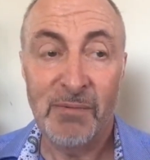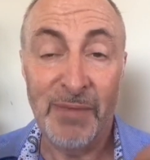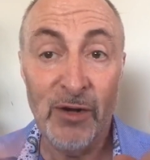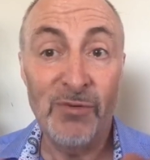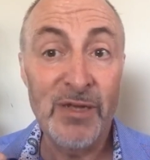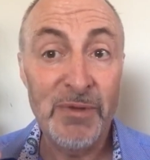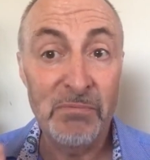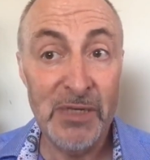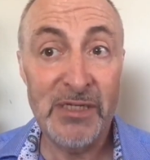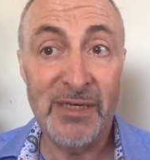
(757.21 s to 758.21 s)
may not really be
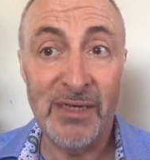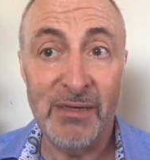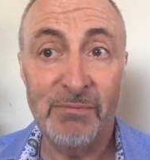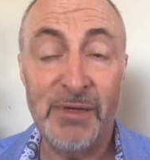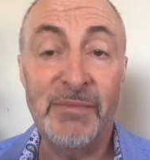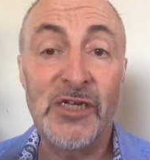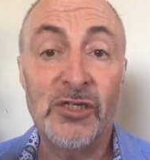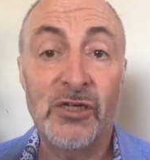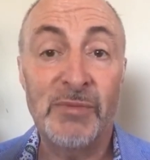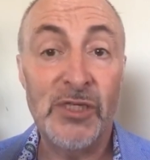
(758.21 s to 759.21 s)
missing, but it may
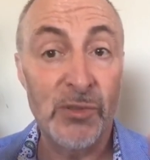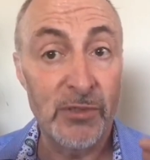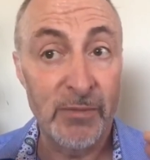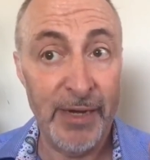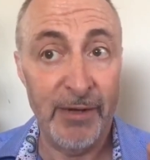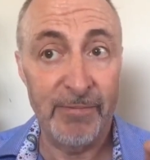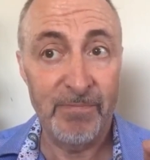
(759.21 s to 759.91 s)
just not be talked about.